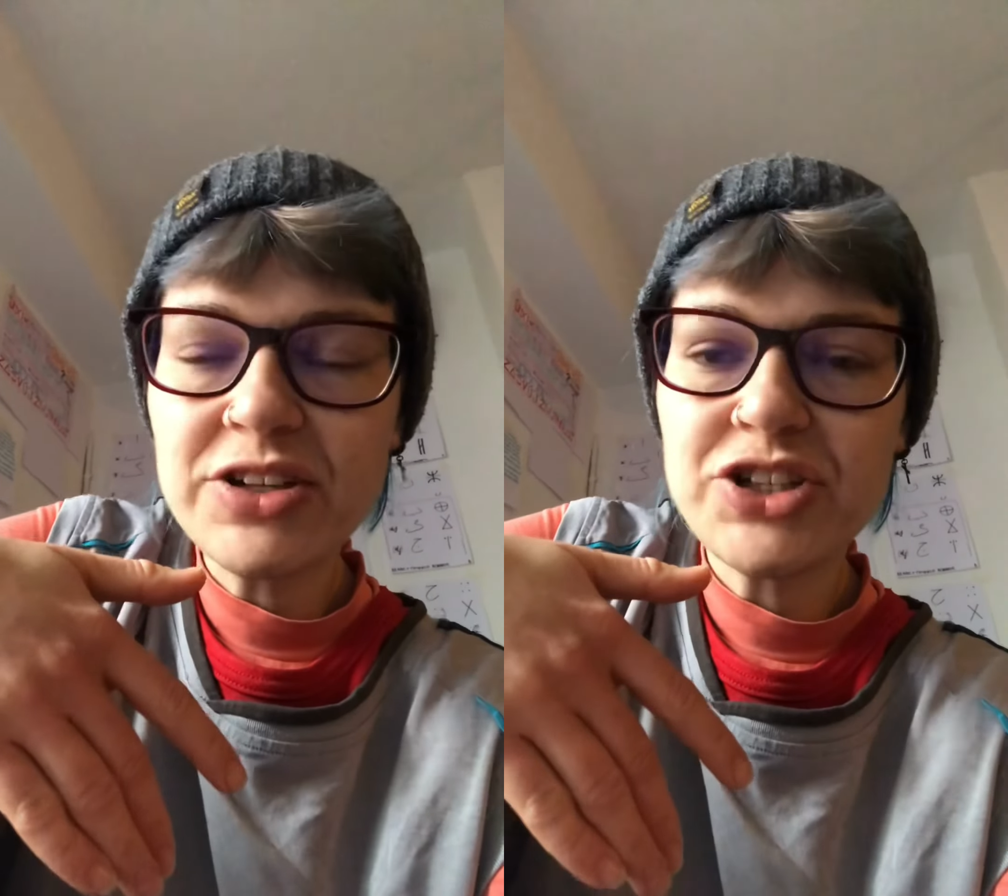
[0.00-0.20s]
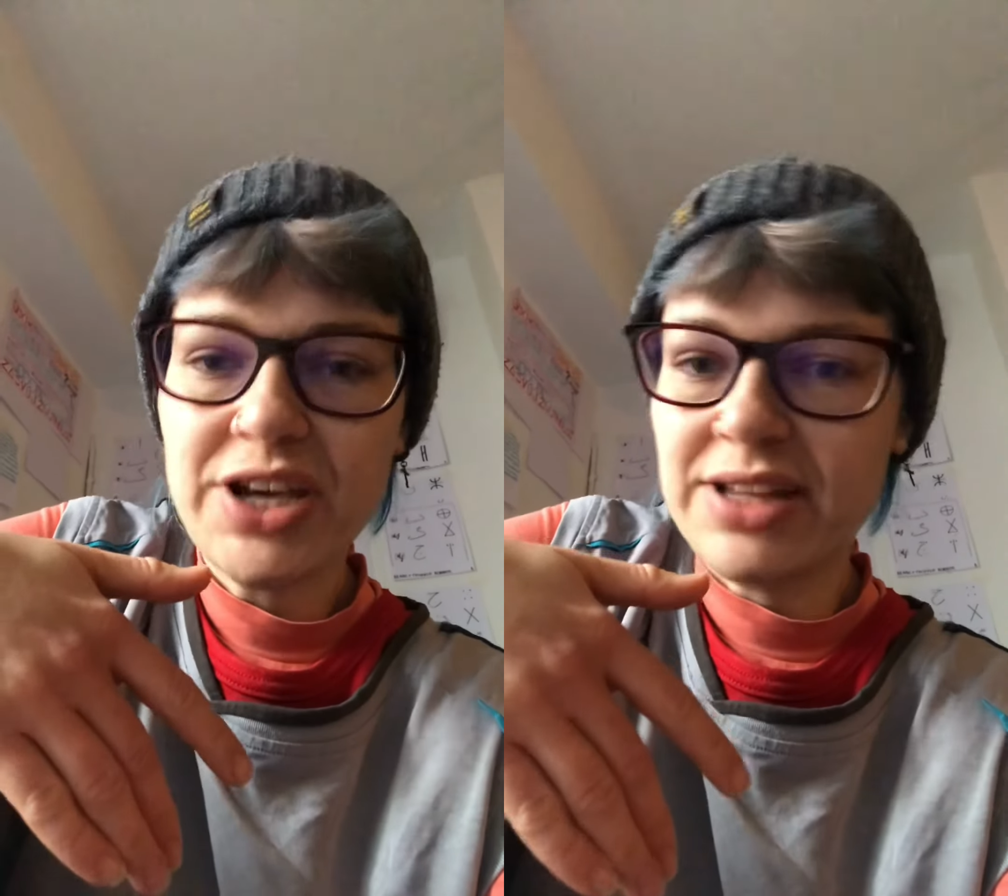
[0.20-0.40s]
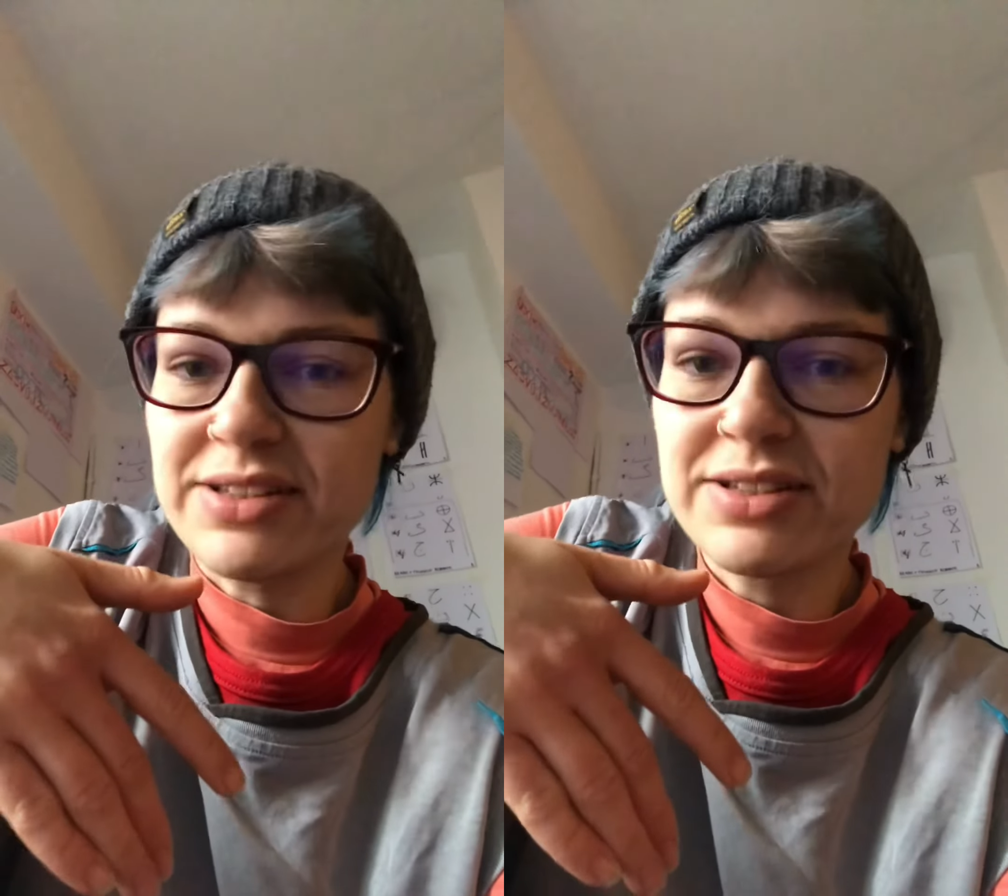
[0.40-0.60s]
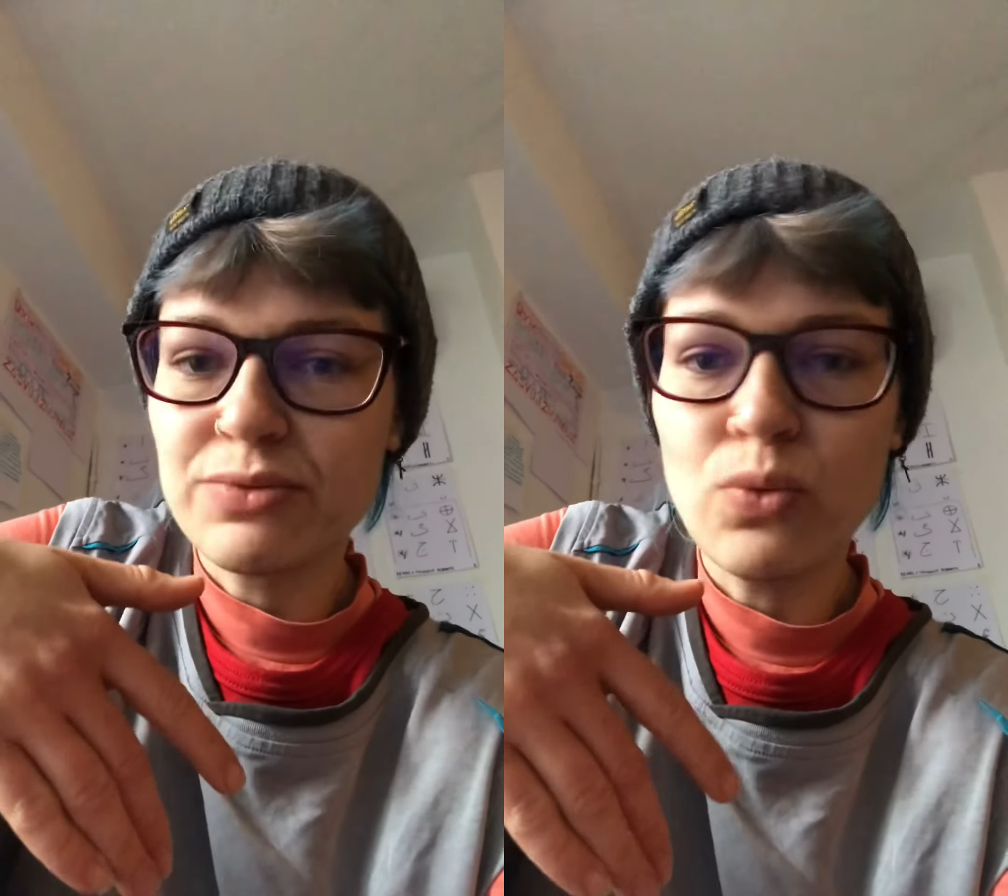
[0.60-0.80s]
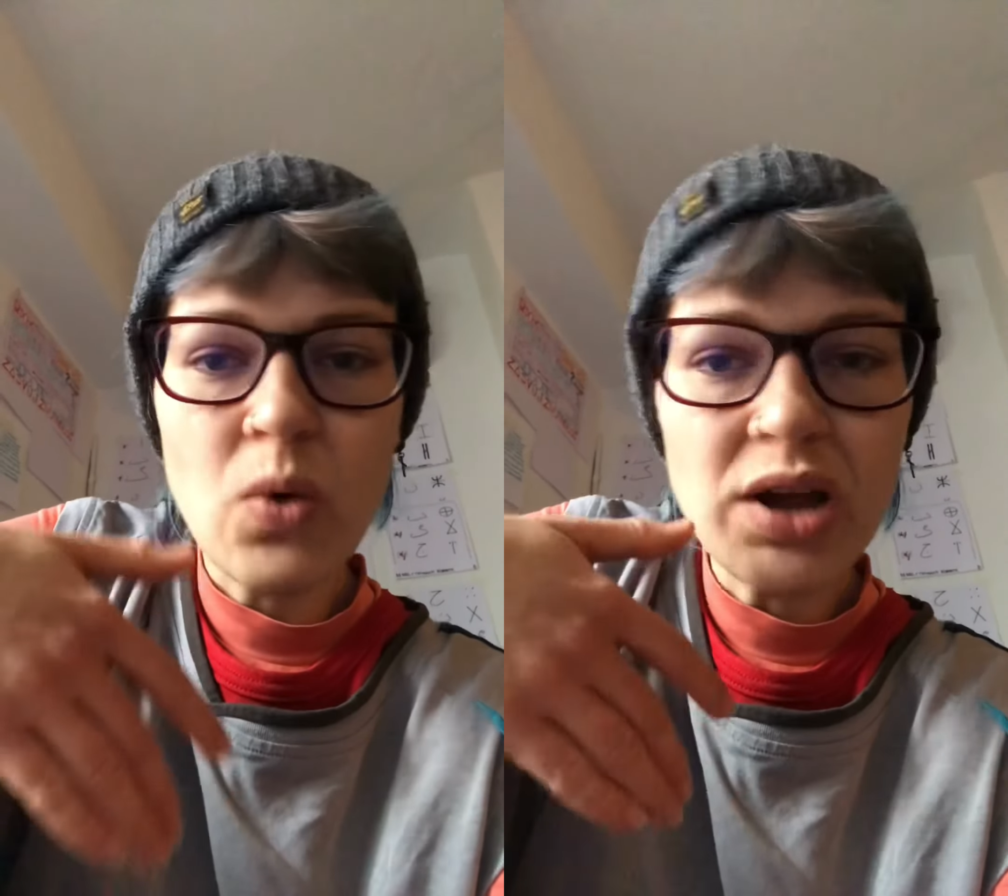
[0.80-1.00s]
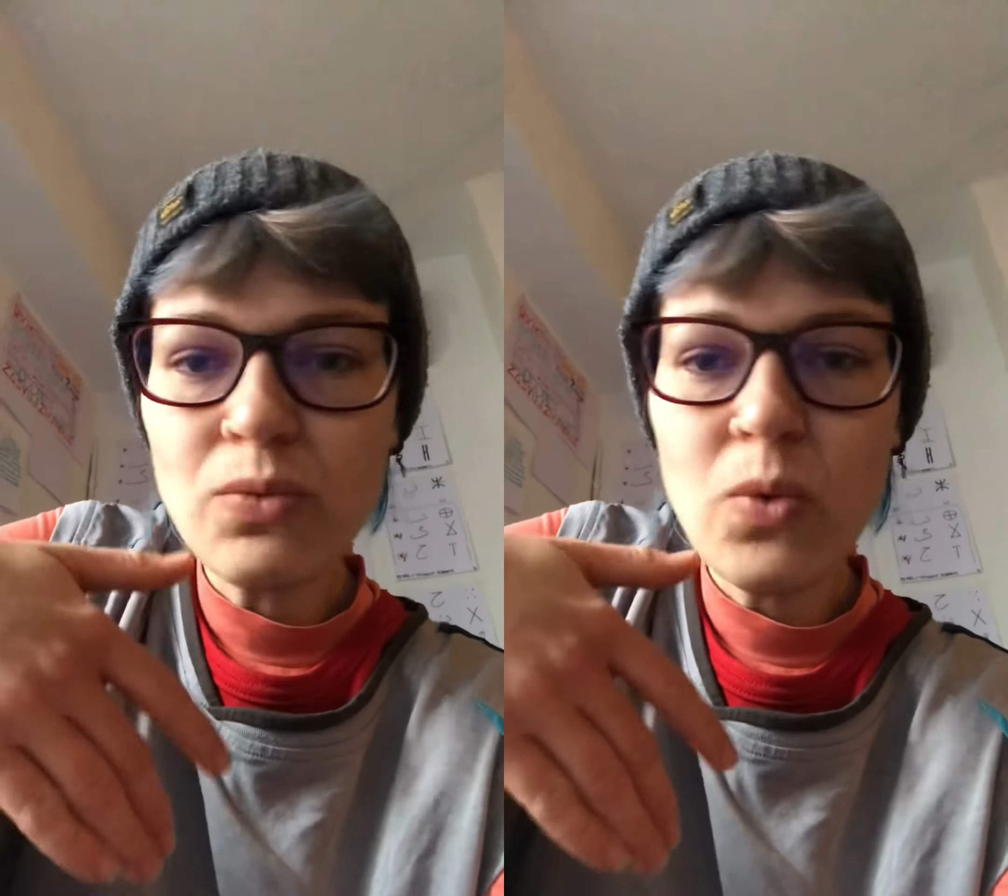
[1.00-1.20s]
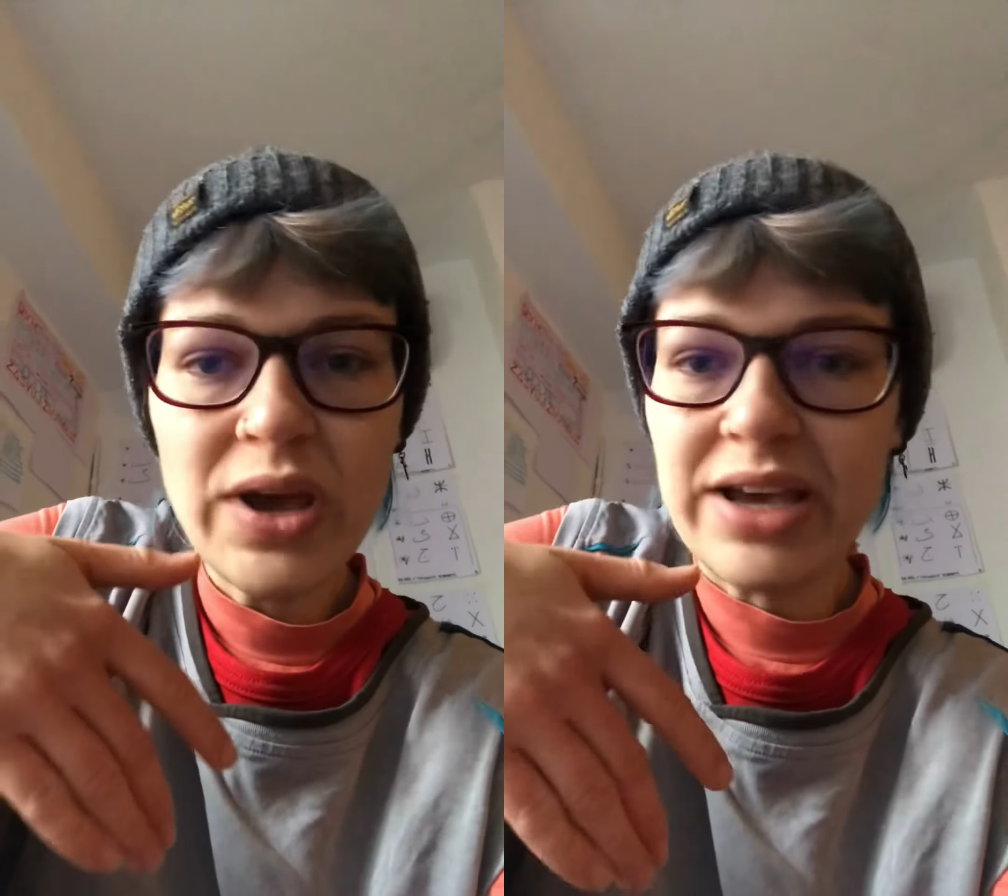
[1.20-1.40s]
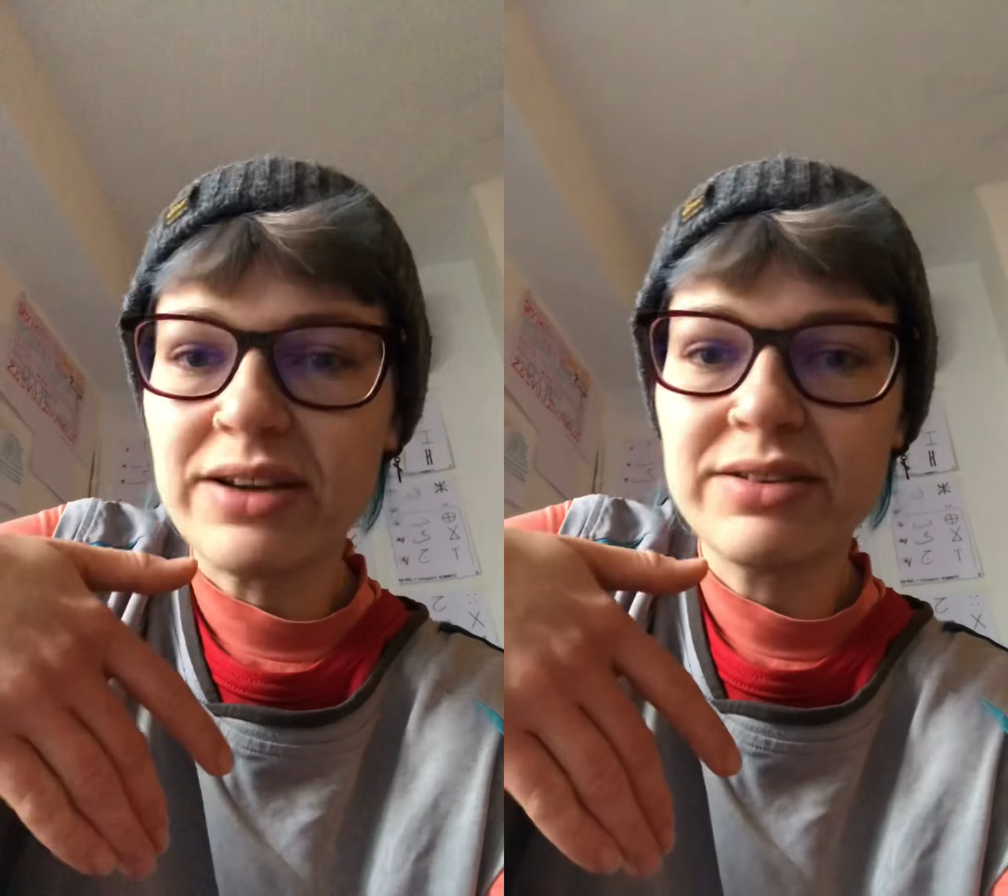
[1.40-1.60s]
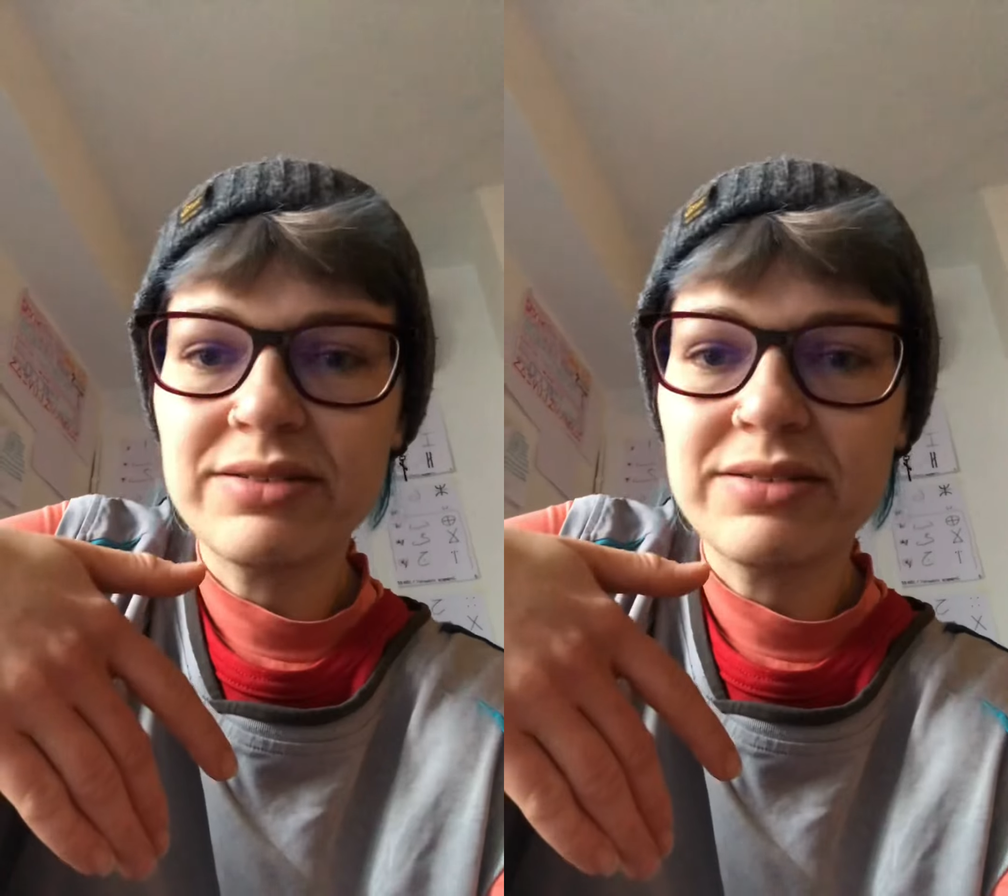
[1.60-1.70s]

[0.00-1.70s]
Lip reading: chance, 1 week,